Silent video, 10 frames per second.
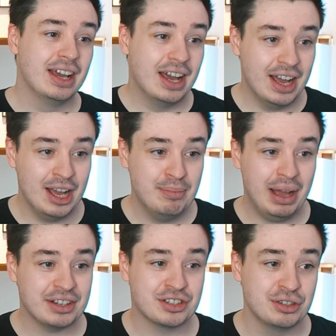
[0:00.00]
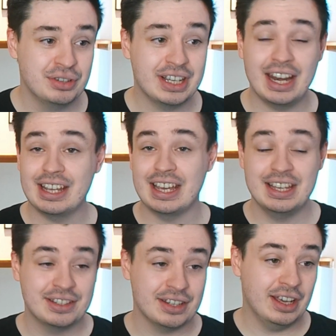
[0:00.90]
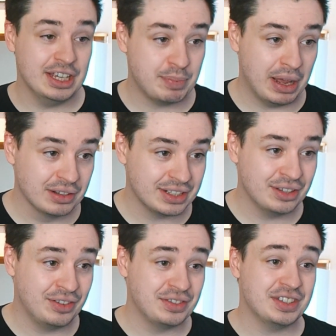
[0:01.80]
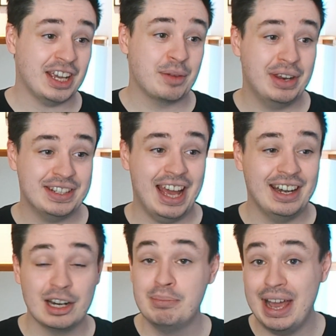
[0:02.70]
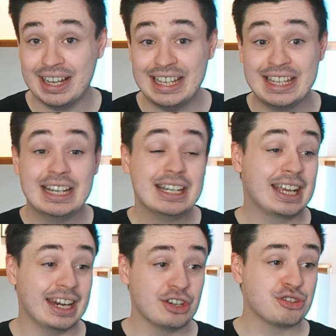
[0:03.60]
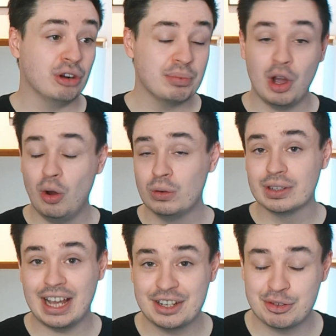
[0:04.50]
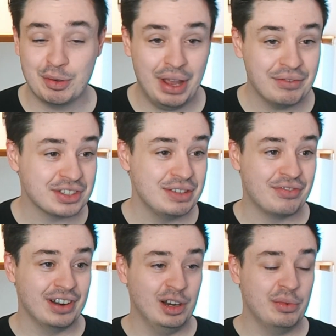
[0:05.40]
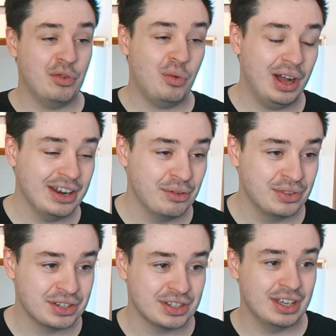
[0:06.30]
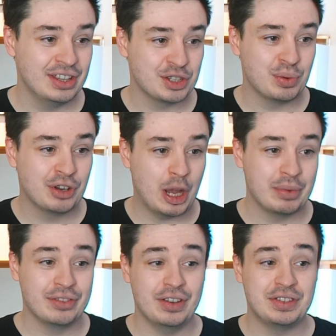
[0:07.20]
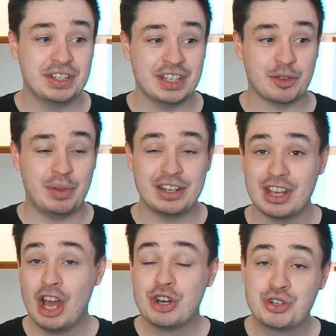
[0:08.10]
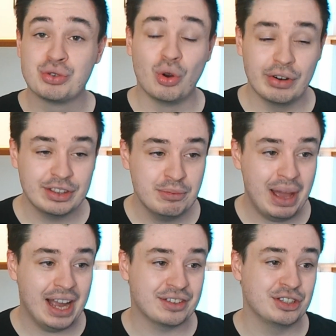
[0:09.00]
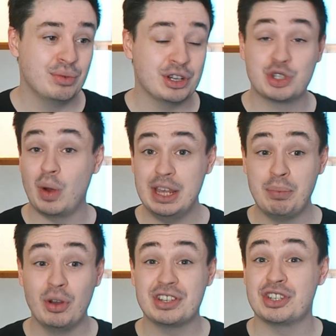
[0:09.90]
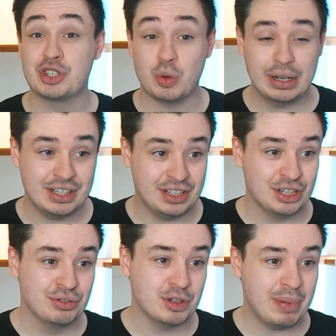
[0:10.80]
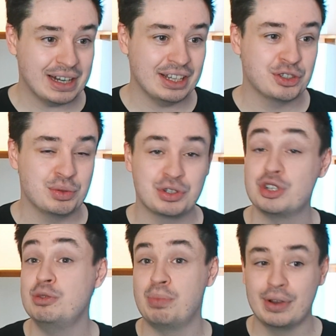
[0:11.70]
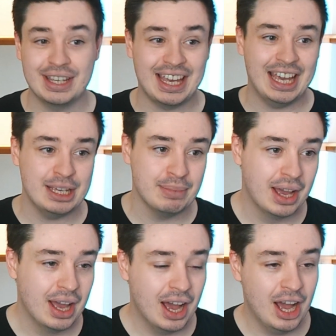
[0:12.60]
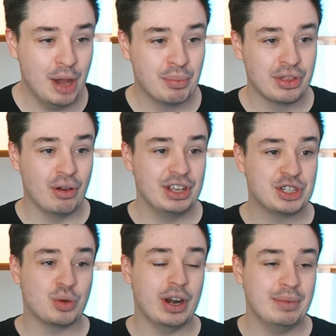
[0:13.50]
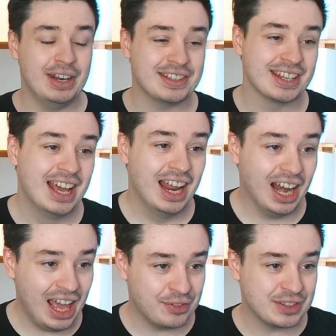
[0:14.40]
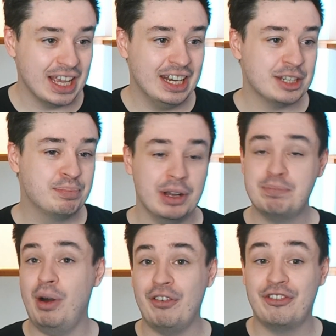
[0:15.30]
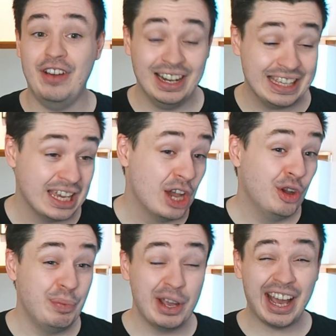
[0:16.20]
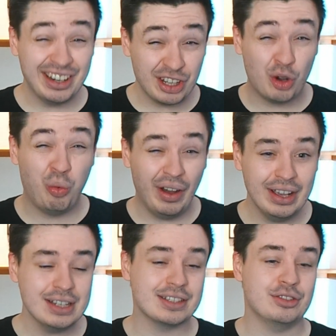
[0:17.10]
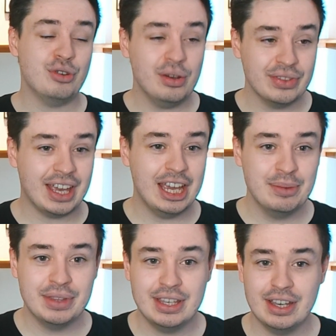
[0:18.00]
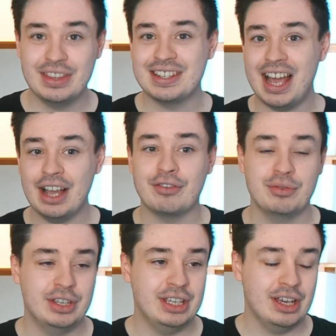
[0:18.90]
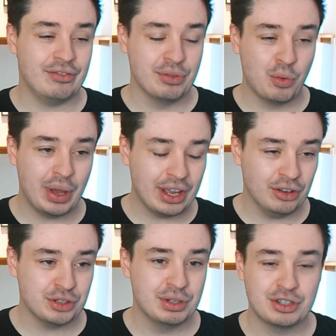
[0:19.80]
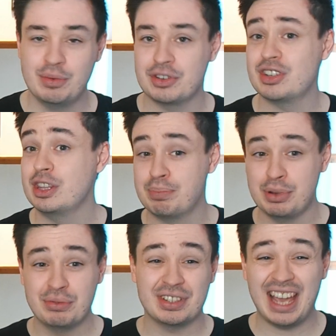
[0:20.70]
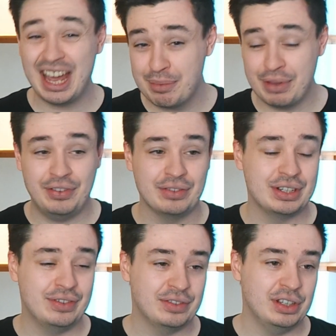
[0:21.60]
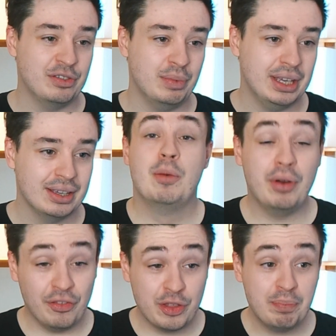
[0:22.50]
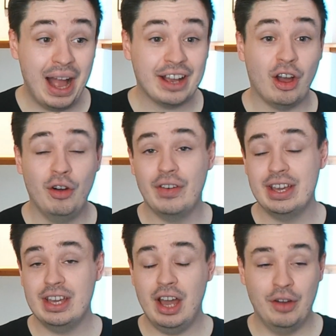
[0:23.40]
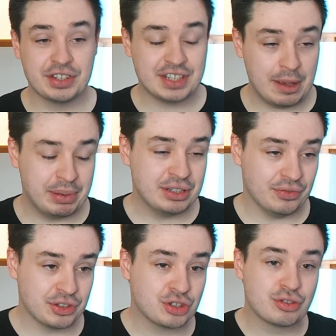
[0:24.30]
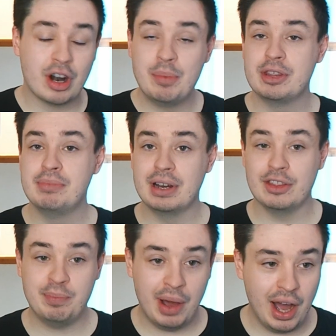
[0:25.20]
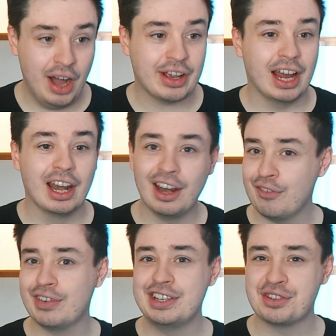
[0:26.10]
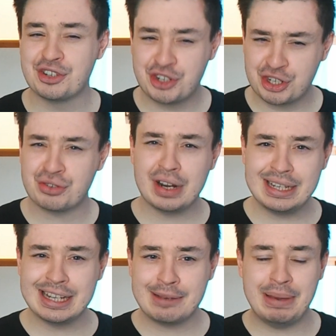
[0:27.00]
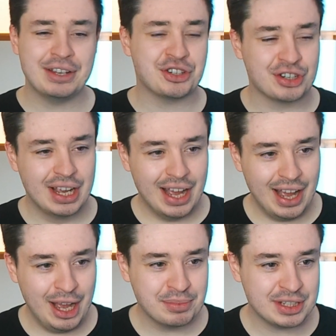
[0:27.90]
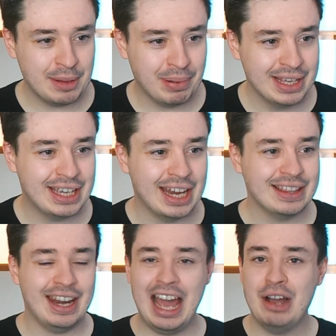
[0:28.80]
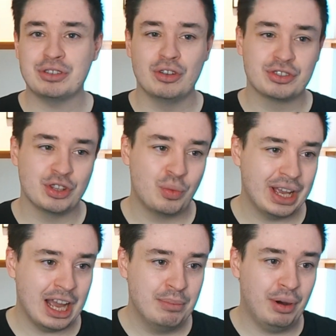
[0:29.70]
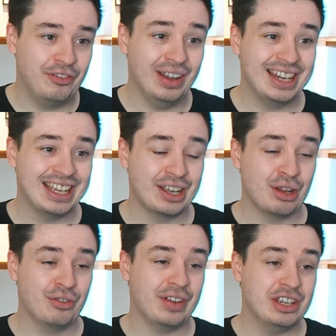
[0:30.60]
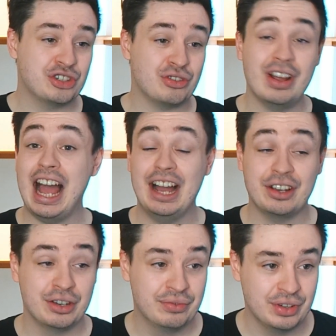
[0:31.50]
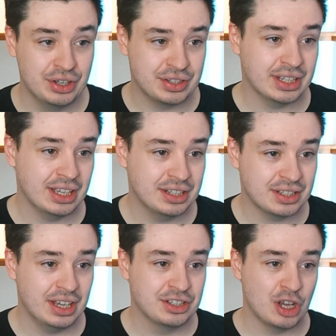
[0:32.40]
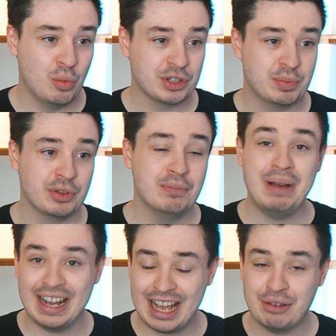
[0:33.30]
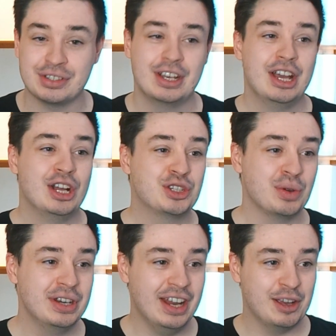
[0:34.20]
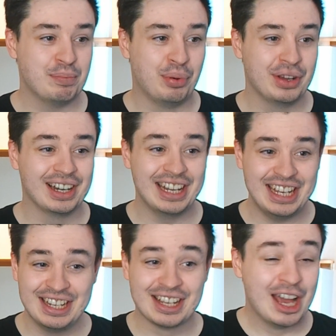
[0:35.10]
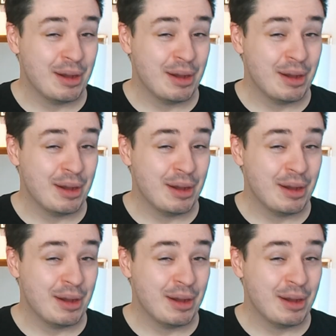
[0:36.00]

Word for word: Uh, Matsuda getting his uh, his penalty in the fifty-second minute, and Lemeki getting a drop goal again, something we haven't seen for a little bit of a while now in this uh, in this World Cup, in the fifty-sixth minute, drawing them back to uh, twenty points to twenty-two, so back down to a two-point game um, with only twenty minutes left in it. But Boffelli, who've been kind of quiet throughout the game, the uh, the attack from the uh, from the winger not doing too much today. The boots again a bit fifty fifty for me, but off the back of a uh, of a set piece off the scrum in the middle of the park, a lovely sort of training pitch um, set play, getting that out onto the wing, and Boffelli getting over his try and converting his uh, his own one to put them back out to a nine-point lead.